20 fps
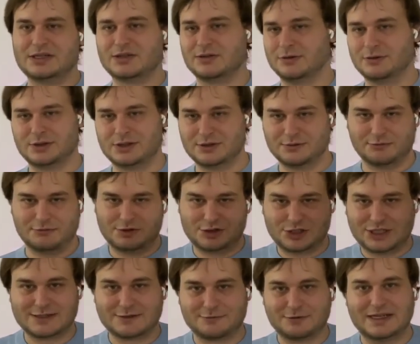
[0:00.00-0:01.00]
To
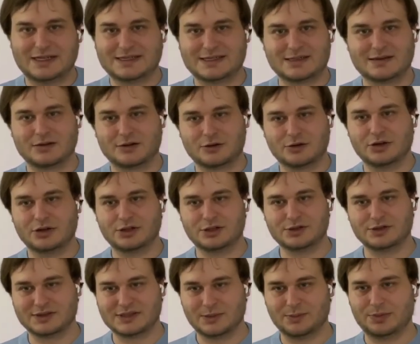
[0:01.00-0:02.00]
just raise the coin
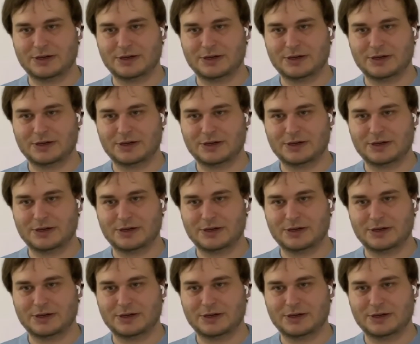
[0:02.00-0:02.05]
to some